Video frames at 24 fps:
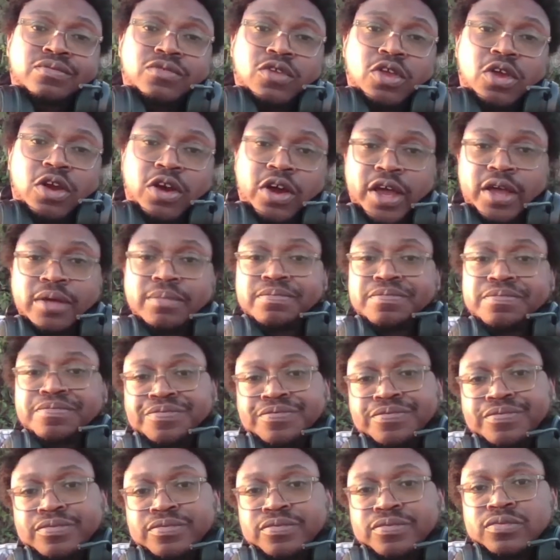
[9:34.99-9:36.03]
All right?
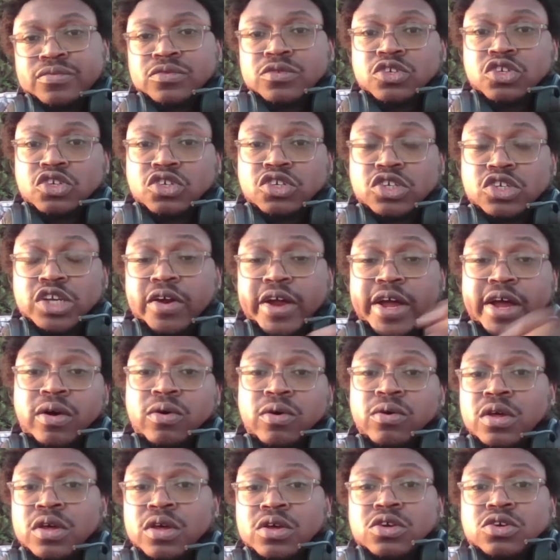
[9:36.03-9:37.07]
Shout out
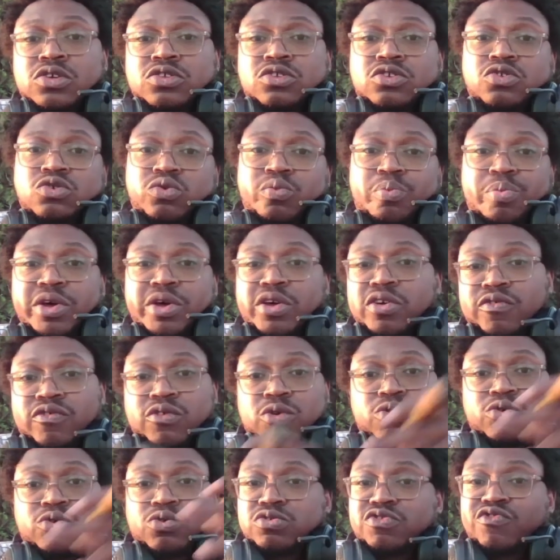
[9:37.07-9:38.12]
to Pitiful,
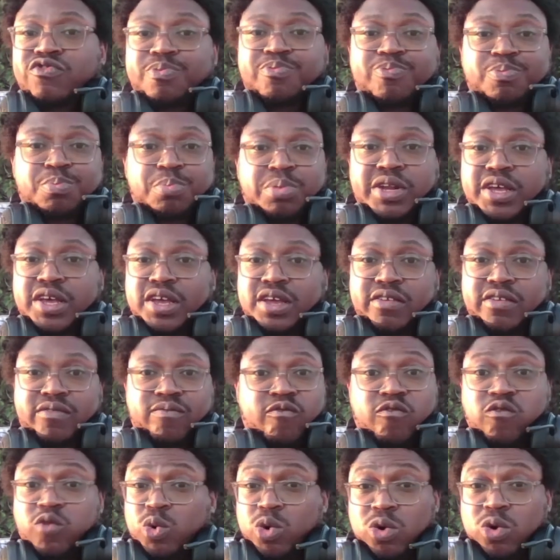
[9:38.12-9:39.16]
who's played
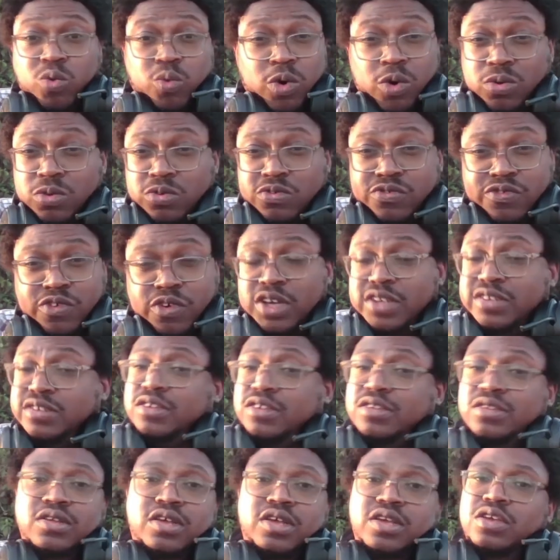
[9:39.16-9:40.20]
four roles for us, at,
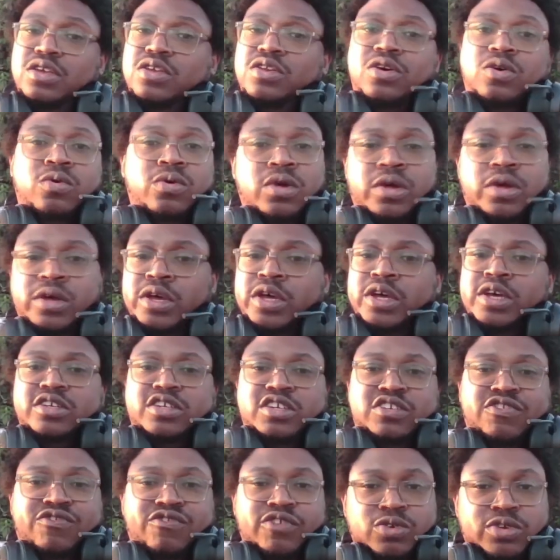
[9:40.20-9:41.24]
you know,
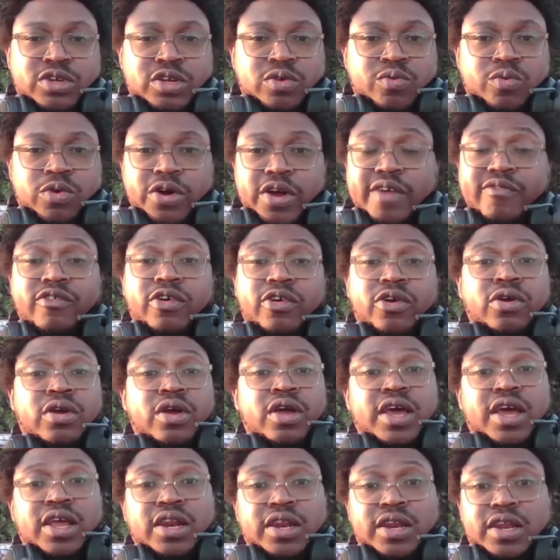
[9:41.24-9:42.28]
just filled in wherever
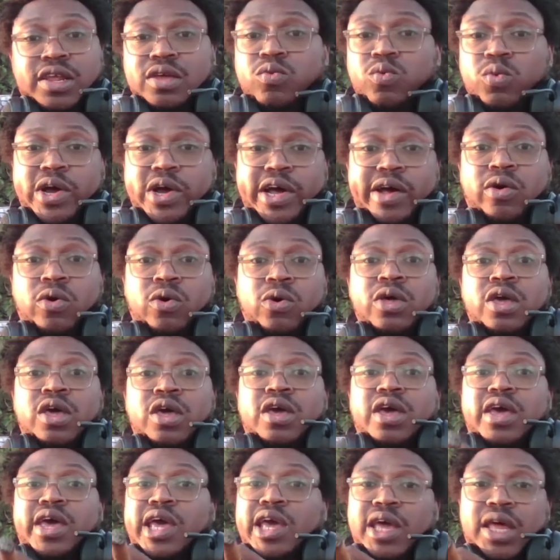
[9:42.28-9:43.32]
and did well
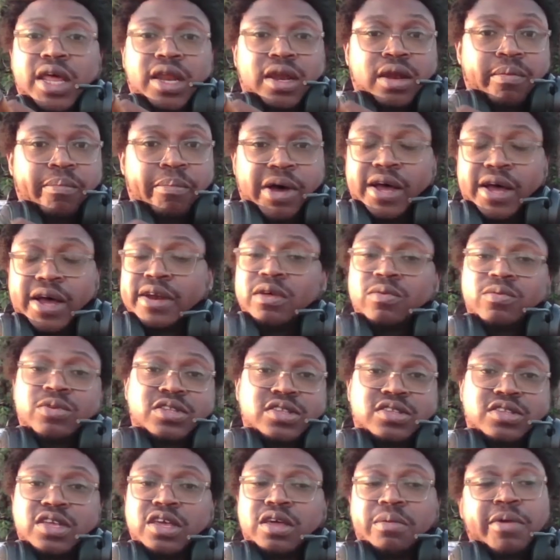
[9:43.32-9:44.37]
and bonded with the
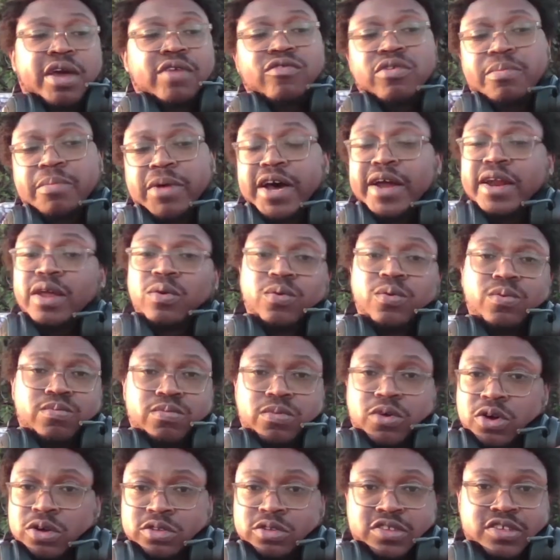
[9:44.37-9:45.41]
team. Everybody
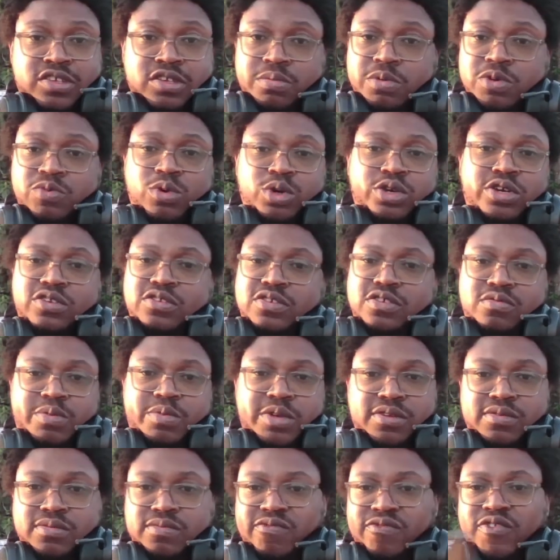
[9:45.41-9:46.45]
on CB Rookies has
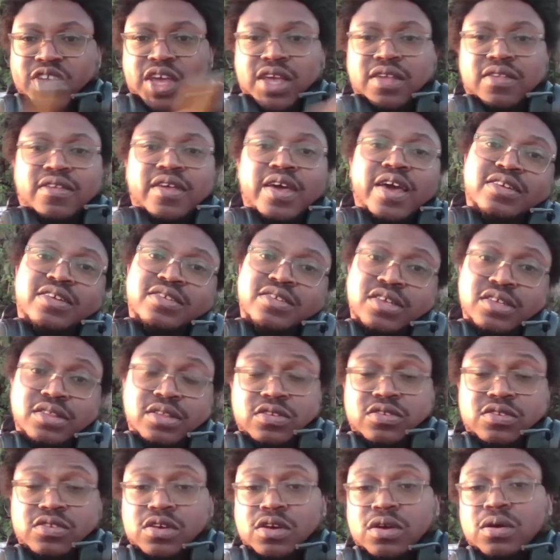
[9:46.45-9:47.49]
been fantastic
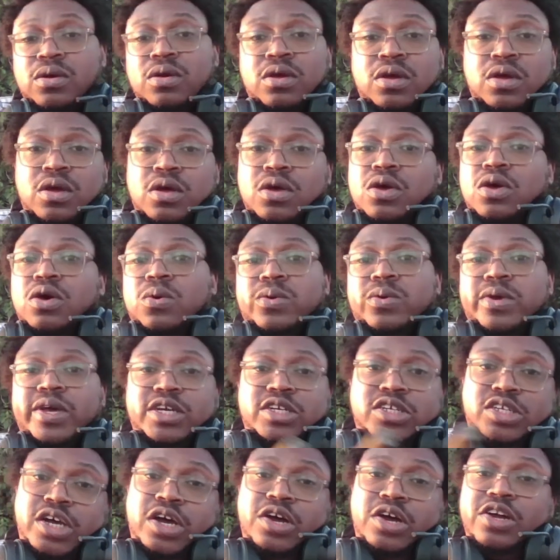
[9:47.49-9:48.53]
this year. Okay,
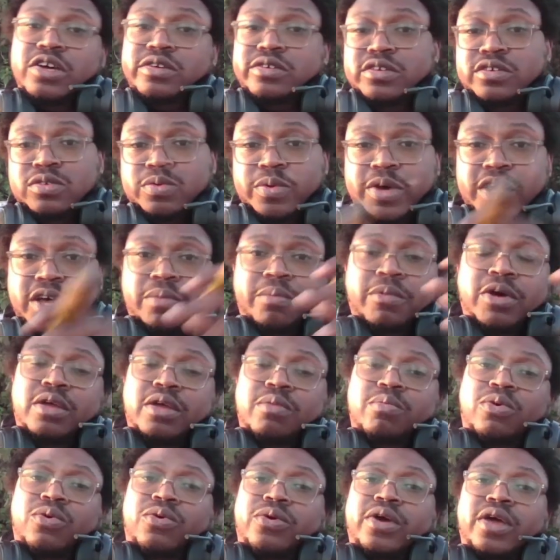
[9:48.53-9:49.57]
shout out to Swag Money
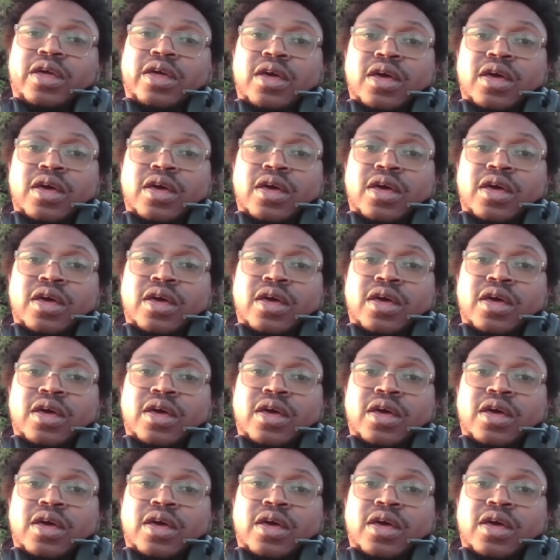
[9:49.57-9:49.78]
Boy.